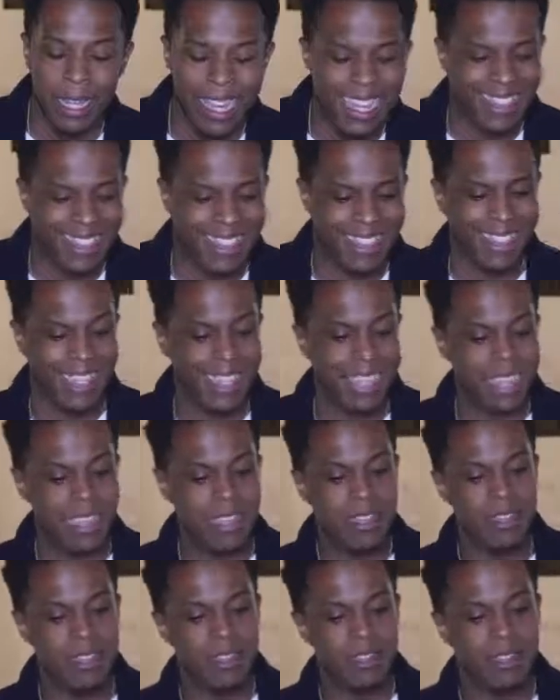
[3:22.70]

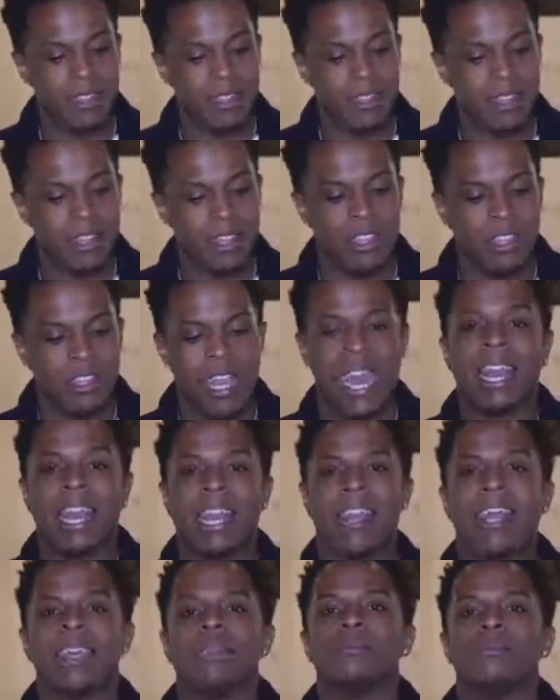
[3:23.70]
Then you got to
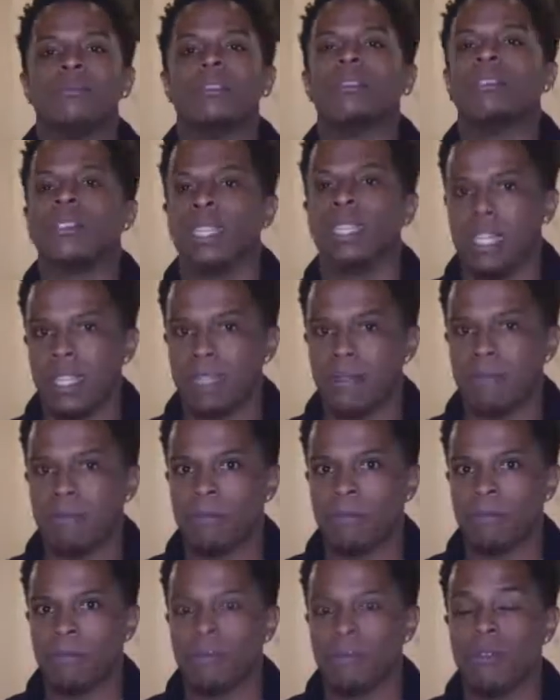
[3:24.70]
let them sit
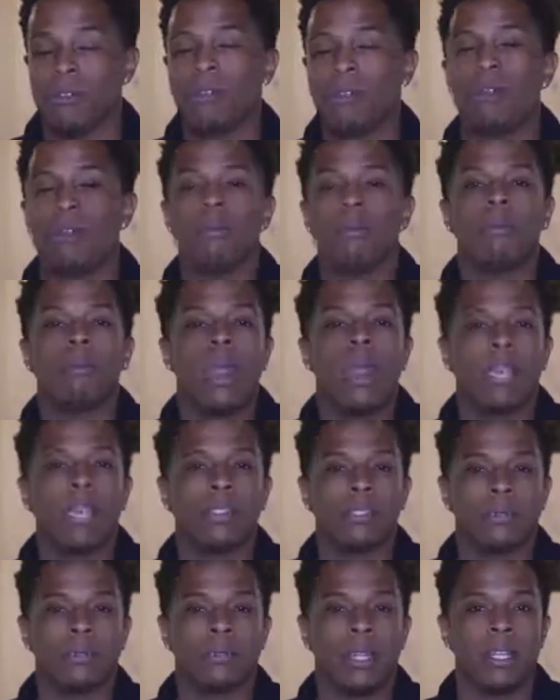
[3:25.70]
for
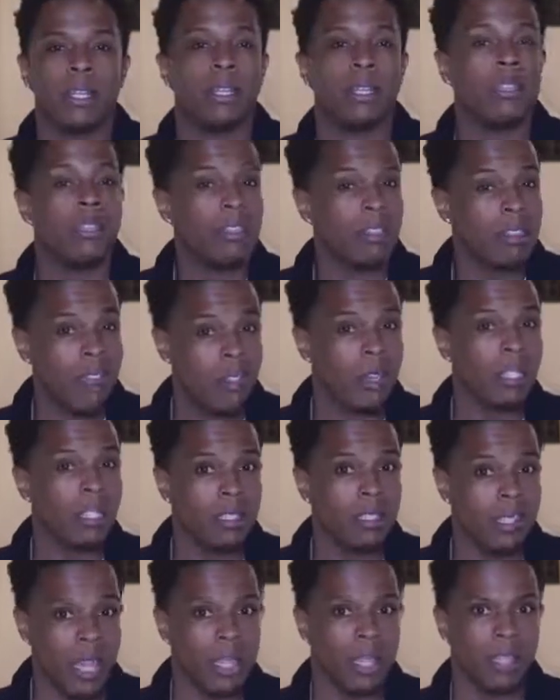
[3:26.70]
approximately 30
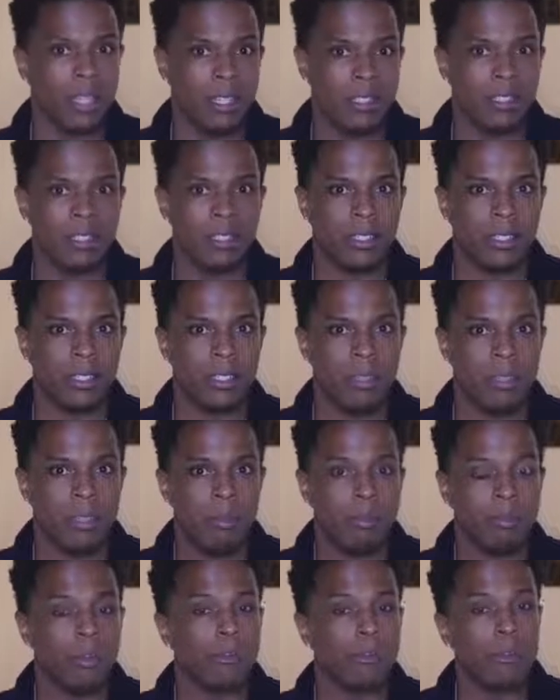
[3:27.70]
seconds
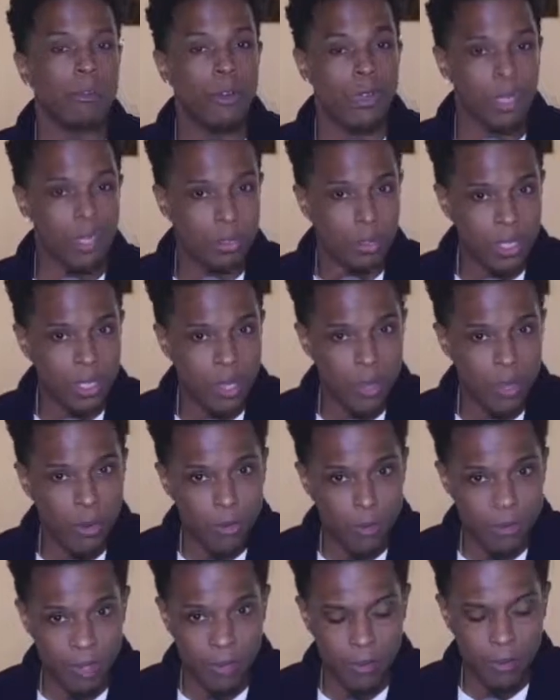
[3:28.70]
before you
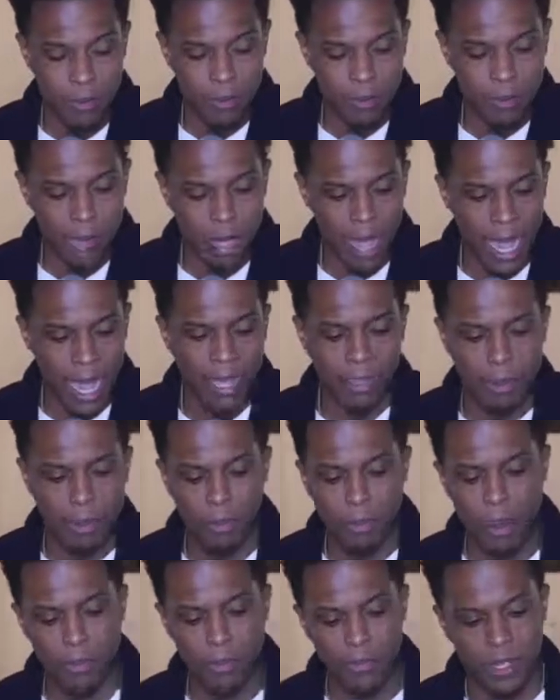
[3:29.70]
serve them at the
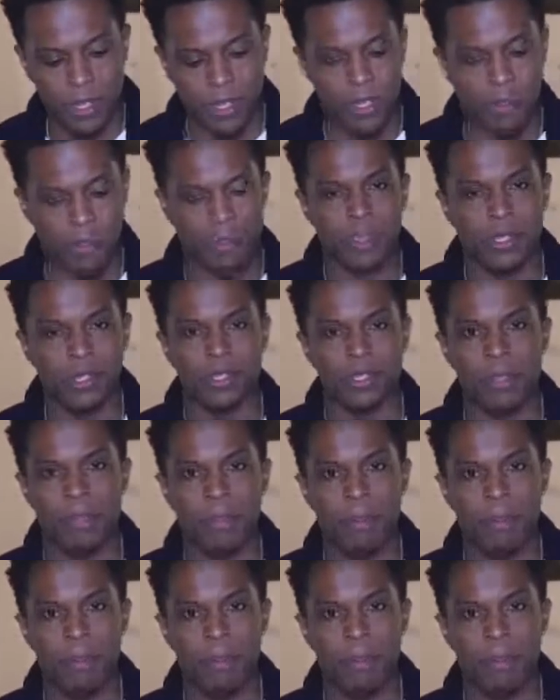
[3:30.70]
perfect temperature.